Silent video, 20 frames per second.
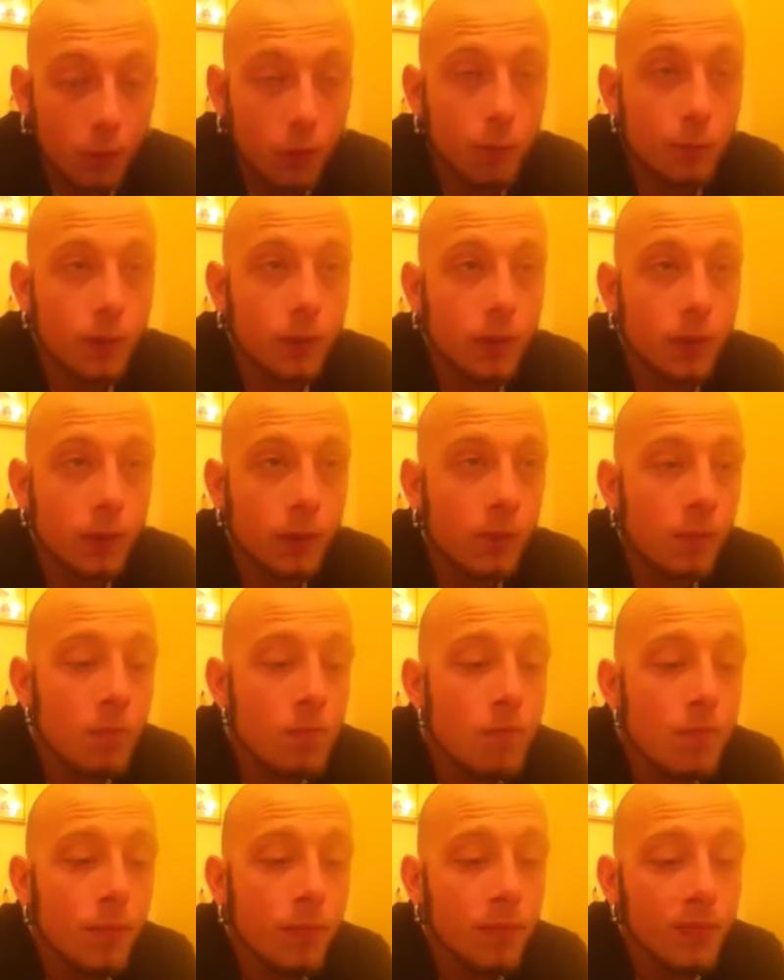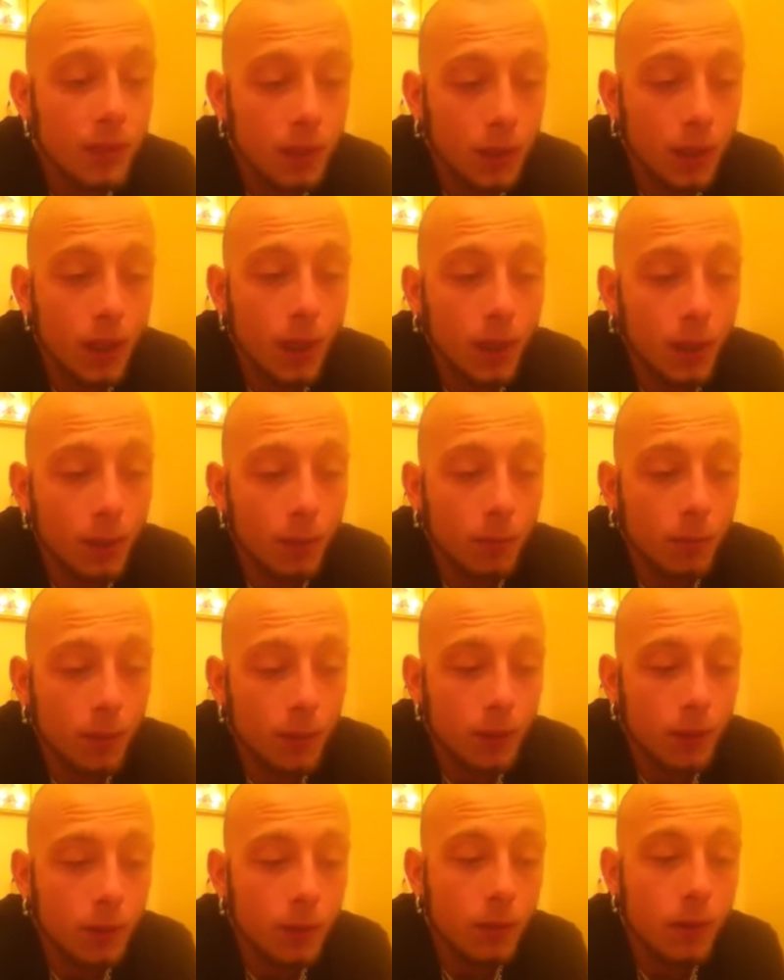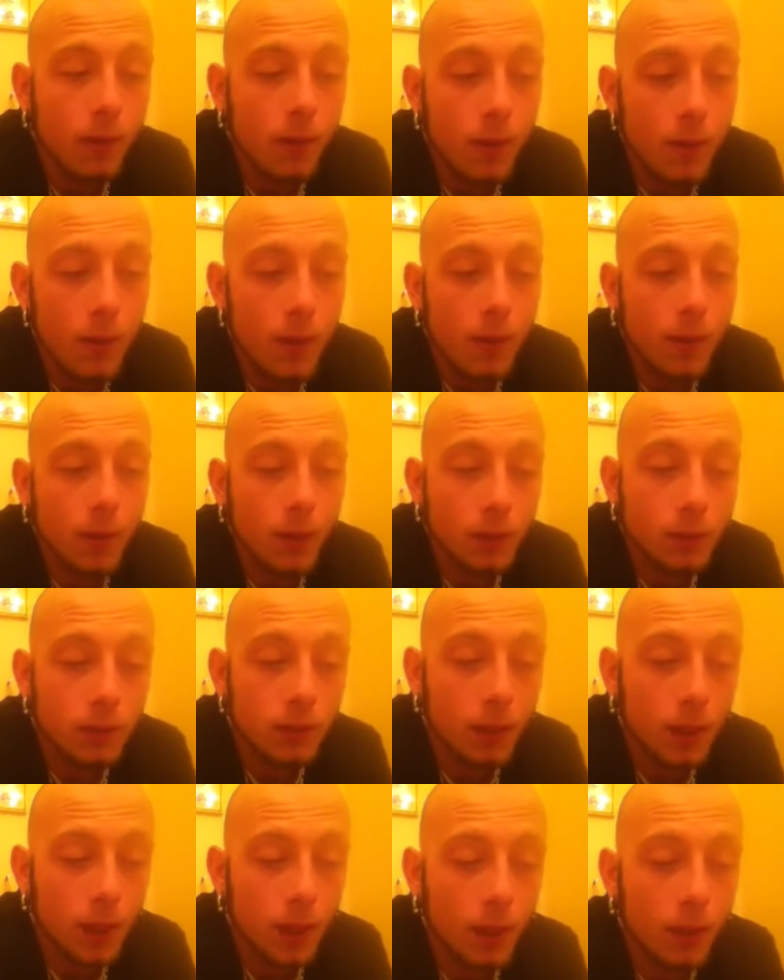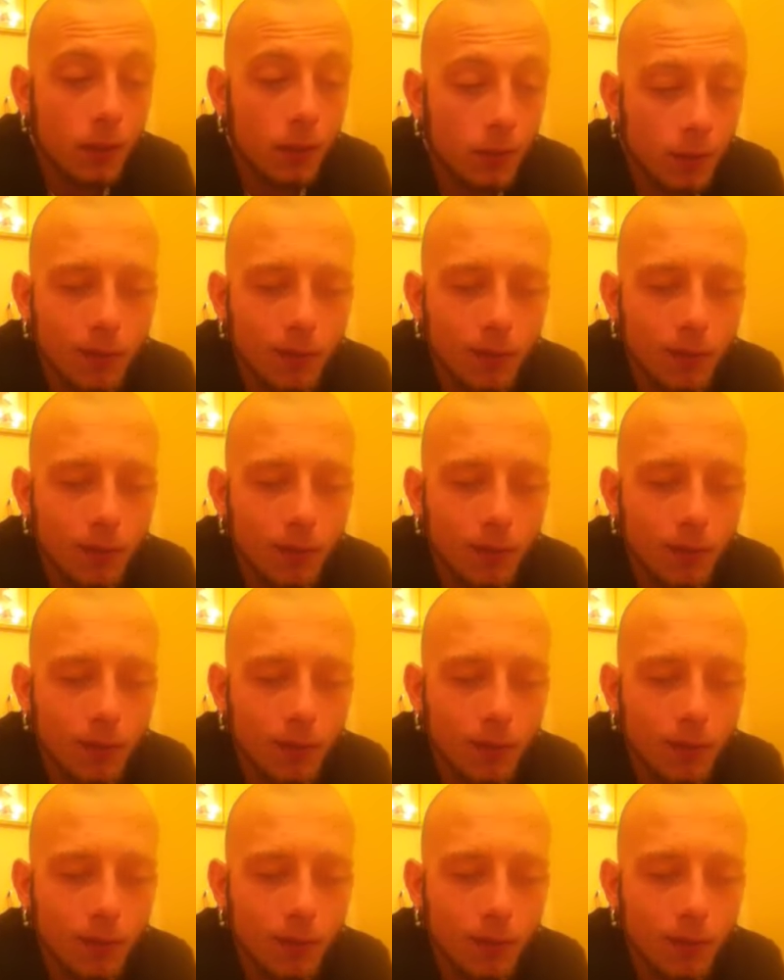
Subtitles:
called me in today, but yesterday,